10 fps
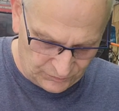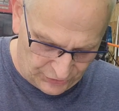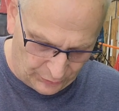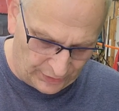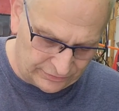
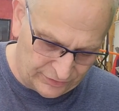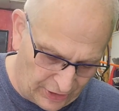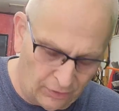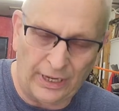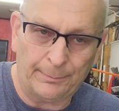doing,
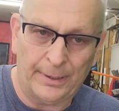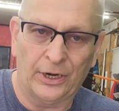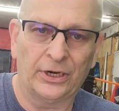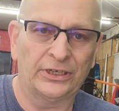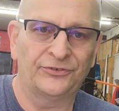like
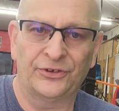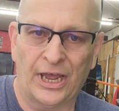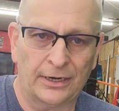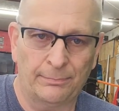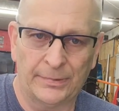bearings and
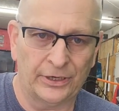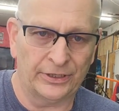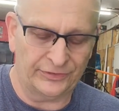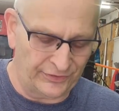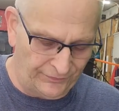knocking
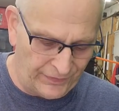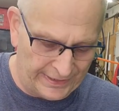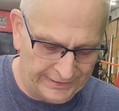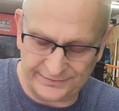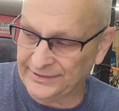bearings and
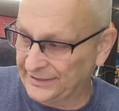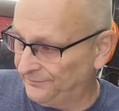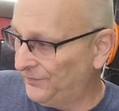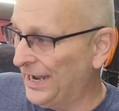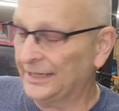things, and
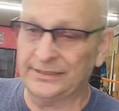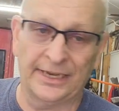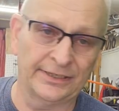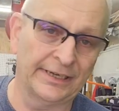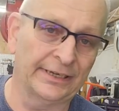in fact,
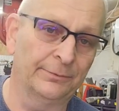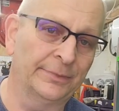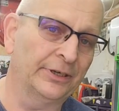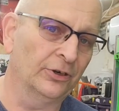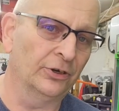I need them
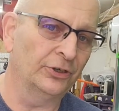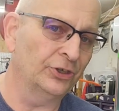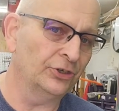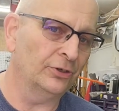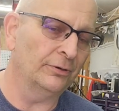here
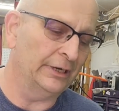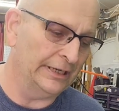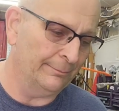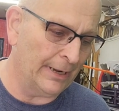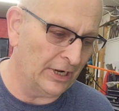
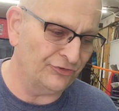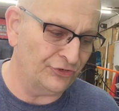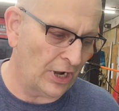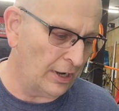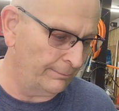in my
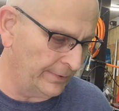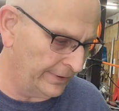shop,